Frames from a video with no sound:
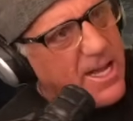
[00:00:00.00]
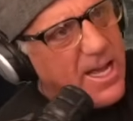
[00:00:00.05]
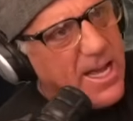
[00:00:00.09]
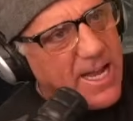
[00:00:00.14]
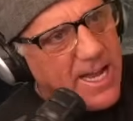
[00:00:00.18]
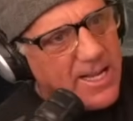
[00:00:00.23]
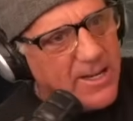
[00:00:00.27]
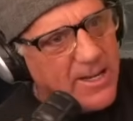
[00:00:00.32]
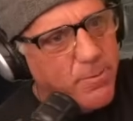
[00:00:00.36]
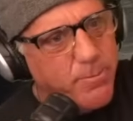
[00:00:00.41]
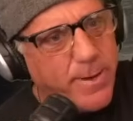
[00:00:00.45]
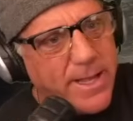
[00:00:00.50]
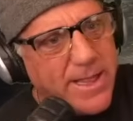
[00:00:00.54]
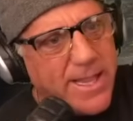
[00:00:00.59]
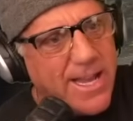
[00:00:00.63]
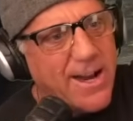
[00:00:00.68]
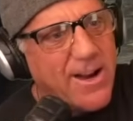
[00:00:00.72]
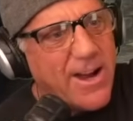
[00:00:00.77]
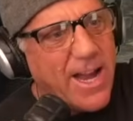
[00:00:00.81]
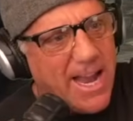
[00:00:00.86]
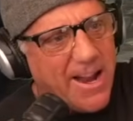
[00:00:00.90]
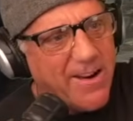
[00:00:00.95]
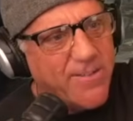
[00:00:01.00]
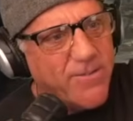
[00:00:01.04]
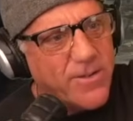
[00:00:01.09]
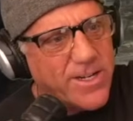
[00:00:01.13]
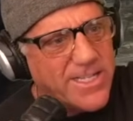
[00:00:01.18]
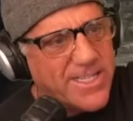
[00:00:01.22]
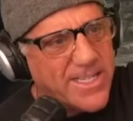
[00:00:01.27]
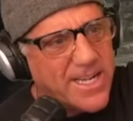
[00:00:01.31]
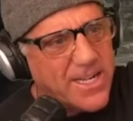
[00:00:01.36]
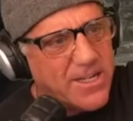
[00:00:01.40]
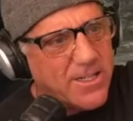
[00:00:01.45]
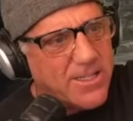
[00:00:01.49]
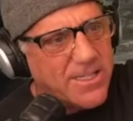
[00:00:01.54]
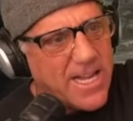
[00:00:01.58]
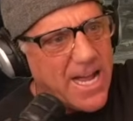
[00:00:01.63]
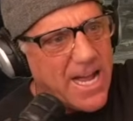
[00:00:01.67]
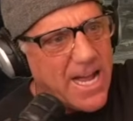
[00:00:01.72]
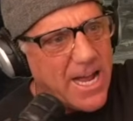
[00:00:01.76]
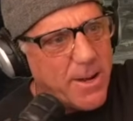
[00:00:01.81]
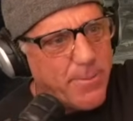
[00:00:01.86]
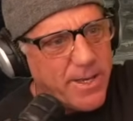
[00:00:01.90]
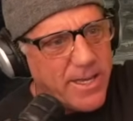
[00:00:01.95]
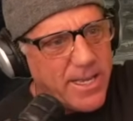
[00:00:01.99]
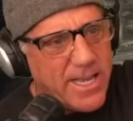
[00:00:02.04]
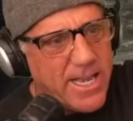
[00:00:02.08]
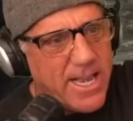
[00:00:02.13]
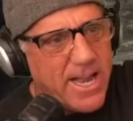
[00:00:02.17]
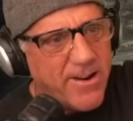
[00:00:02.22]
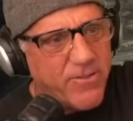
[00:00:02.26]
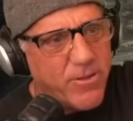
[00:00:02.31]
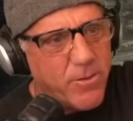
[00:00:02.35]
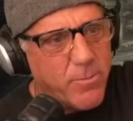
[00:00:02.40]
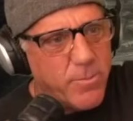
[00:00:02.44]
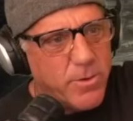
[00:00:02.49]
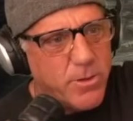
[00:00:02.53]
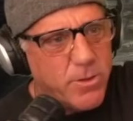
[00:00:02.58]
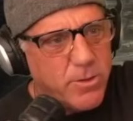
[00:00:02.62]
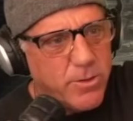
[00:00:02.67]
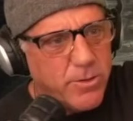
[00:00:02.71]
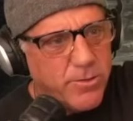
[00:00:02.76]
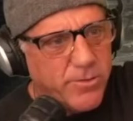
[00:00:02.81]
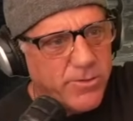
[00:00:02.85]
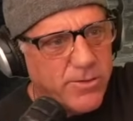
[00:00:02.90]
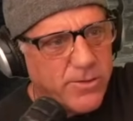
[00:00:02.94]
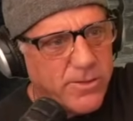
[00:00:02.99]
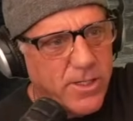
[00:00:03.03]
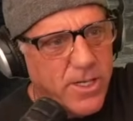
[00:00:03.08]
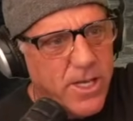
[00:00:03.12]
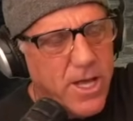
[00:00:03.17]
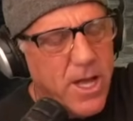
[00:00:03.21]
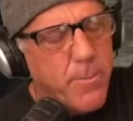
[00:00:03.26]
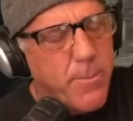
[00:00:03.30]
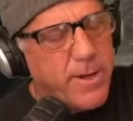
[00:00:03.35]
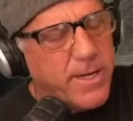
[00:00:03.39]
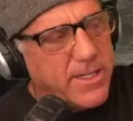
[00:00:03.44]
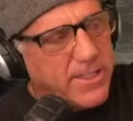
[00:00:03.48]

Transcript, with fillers: it'll be there every single time. It never moves because